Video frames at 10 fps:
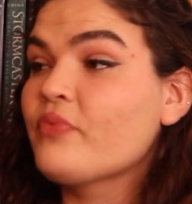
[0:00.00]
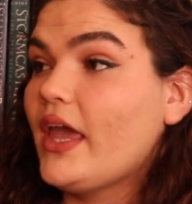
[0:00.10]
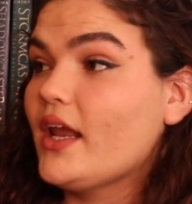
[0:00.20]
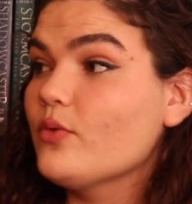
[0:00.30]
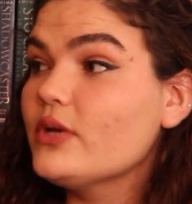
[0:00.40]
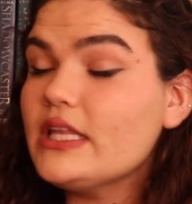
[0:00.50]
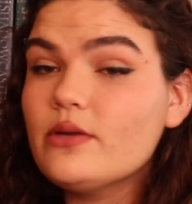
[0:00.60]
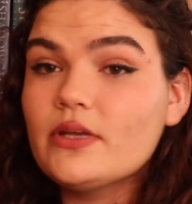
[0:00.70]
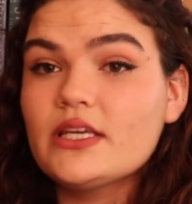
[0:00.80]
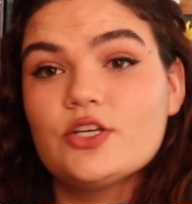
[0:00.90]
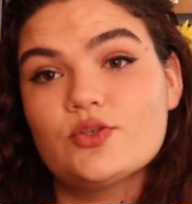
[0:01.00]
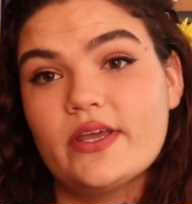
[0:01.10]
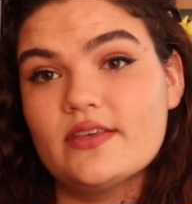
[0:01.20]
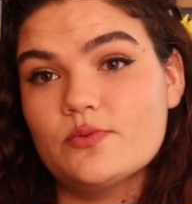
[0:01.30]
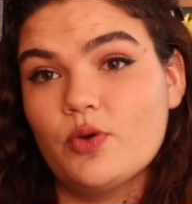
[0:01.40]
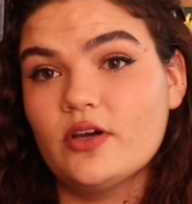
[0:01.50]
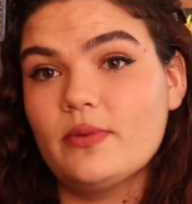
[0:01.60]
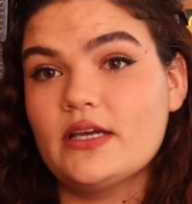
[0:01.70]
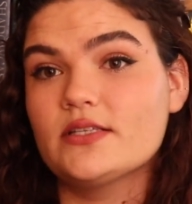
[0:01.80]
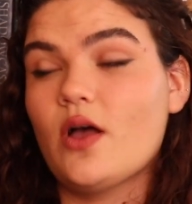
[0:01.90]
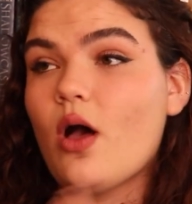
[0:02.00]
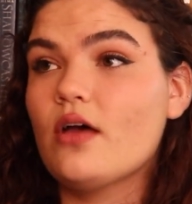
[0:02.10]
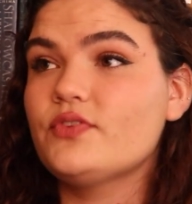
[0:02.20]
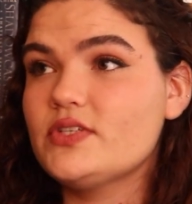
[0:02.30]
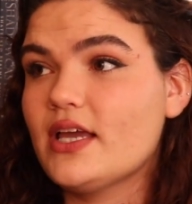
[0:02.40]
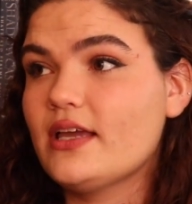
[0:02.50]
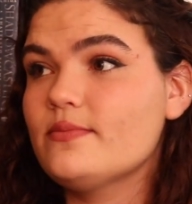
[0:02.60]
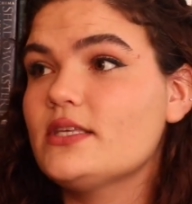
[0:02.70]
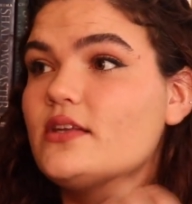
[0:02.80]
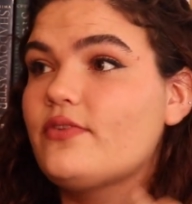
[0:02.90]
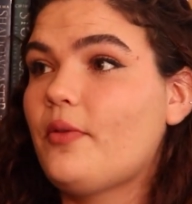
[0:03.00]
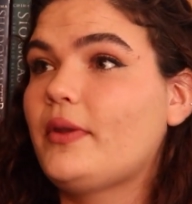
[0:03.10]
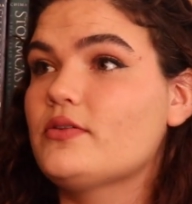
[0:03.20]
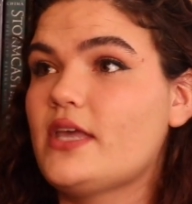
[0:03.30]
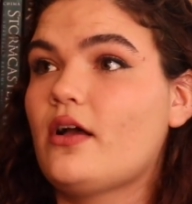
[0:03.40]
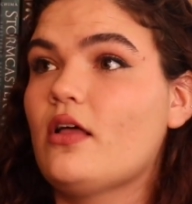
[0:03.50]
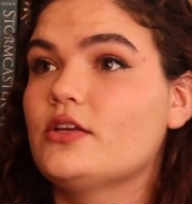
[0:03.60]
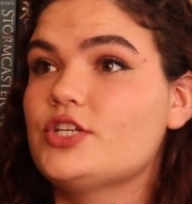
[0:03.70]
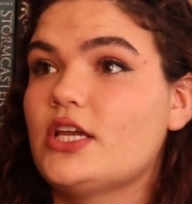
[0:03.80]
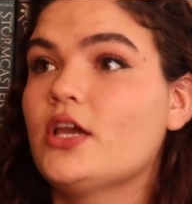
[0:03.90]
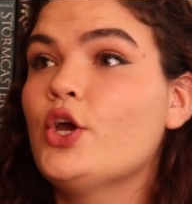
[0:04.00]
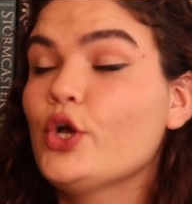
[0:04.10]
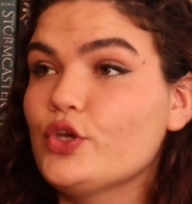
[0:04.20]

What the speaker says: And I really enjoyed this book because oftentimes in developmental psychology,